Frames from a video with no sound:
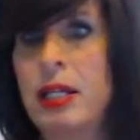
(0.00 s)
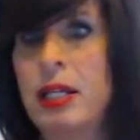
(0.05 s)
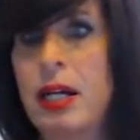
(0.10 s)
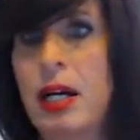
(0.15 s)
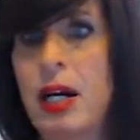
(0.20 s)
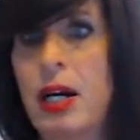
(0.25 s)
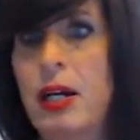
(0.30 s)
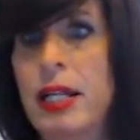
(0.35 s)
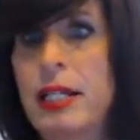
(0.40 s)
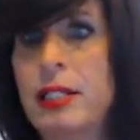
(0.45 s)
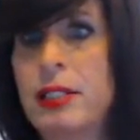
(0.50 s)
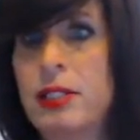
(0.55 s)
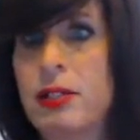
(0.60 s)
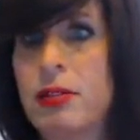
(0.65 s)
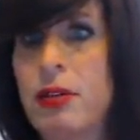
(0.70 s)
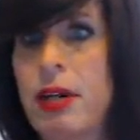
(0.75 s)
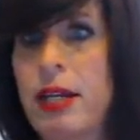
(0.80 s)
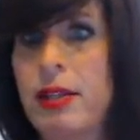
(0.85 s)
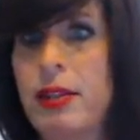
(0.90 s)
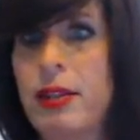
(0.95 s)
Oh, that's
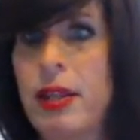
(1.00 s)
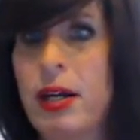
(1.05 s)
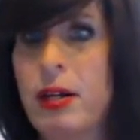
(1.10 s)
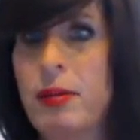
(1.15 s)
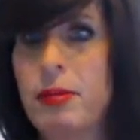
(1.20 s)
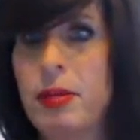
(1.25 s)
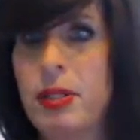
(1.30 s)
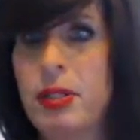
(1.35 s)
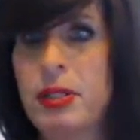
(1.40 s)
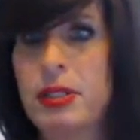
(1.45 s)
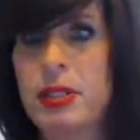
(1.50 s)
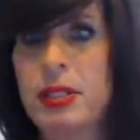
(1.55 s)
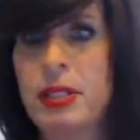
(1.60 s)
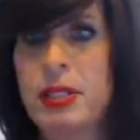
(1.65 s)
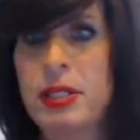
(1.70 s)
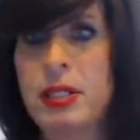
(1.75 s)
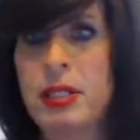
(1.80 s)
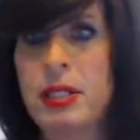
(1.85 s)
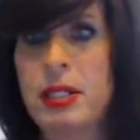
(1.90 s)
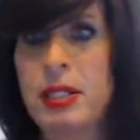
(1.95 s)
great, Thelma.
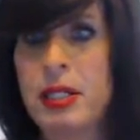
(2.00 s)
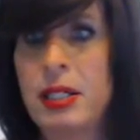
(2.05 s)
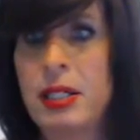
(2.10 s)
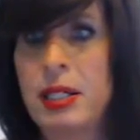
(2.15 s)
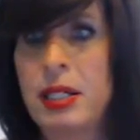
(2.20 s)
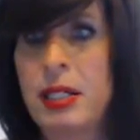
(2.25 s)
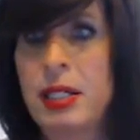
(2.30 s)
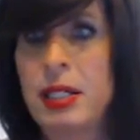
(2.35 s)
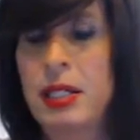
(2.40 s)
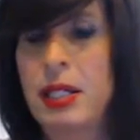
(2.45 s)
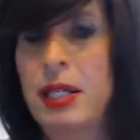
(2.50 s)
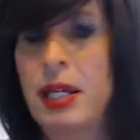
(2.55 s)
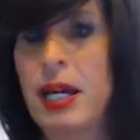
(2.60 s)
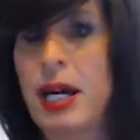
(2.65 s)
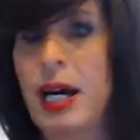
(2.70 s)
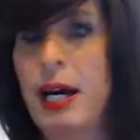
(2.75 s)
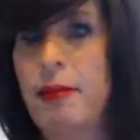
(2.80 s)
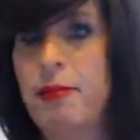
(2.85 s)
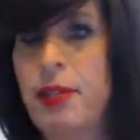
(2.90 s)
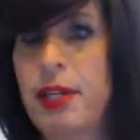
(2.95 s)

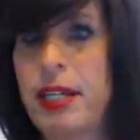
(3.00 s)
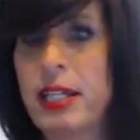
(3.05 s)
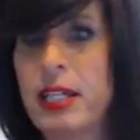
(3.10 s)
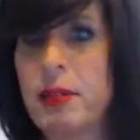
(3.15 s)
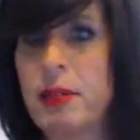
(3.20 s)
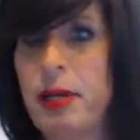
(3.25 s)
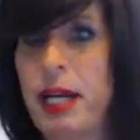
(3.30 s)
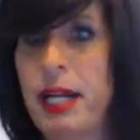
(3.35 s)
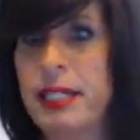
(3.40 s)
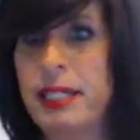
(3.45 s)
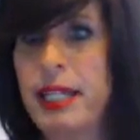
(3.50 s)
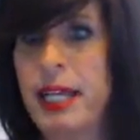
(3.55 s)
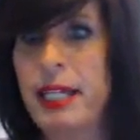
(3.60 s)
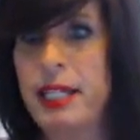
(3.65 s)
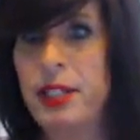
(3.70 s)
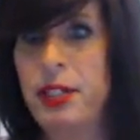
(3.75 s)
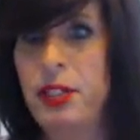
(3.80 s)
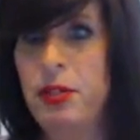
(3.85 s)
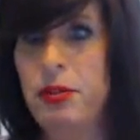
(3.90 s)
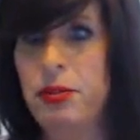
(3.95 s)
I'm thinking about
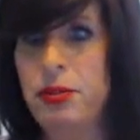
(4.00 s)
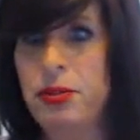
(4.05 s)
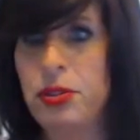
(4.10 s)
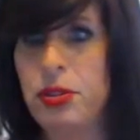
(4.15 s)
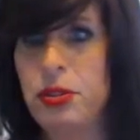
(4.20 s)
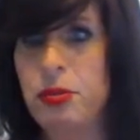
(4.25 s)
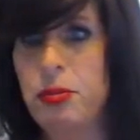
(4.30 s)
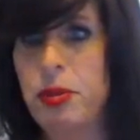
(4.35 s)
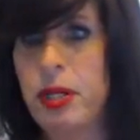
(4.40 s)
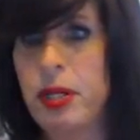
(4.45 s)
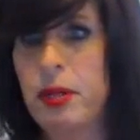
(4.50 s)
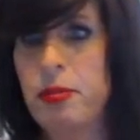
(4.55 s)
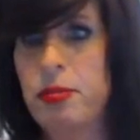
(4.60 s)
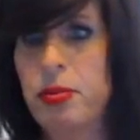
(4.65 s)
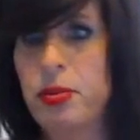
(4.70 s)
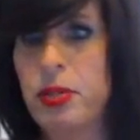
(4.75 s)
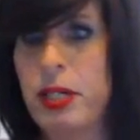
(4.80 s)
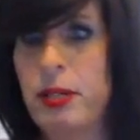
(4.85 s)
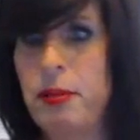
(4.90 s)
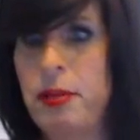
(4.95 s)
getting YouTube uh,
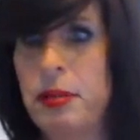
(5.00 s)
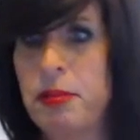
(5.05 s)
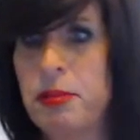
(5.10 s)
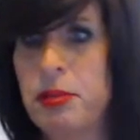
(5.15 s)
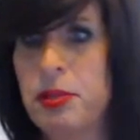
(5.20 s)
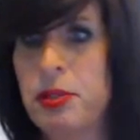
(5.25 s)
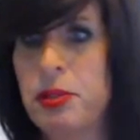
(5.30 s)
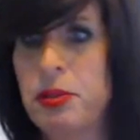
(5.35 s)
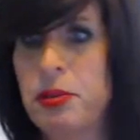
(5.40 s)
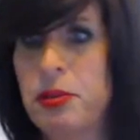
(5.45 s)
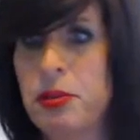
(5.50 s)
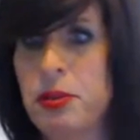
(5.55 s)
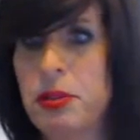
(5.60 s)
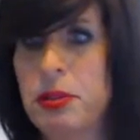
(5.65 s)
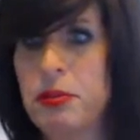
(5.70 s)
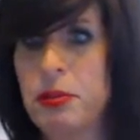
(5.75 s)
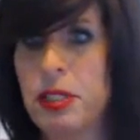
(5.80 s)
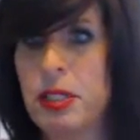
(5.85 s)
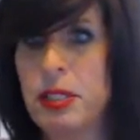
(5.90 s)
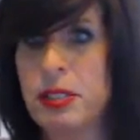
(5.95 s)
Premium too
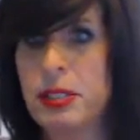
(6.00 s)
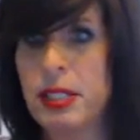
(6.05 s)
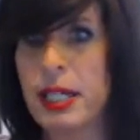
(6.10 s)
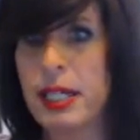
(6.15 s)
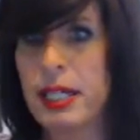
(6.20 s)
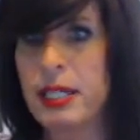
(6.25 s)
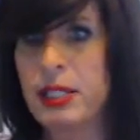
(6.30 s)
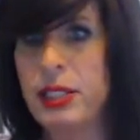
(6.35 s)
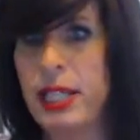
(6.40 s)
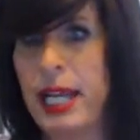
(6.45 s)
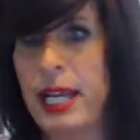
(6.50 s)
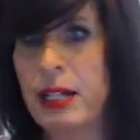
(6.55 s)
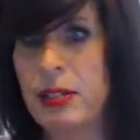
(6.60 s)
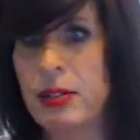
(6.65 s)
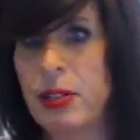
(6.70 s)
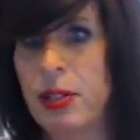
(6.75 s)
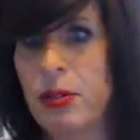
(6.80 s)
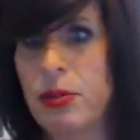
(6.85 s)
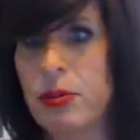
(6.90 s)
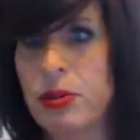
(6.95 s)
because I can
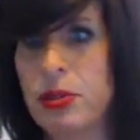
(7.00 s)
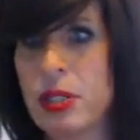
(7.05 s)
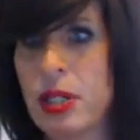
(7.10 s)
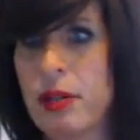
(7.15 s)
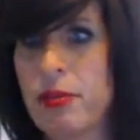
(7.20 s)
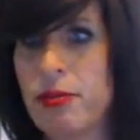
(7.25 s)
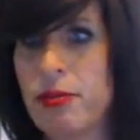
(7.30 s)
download stuff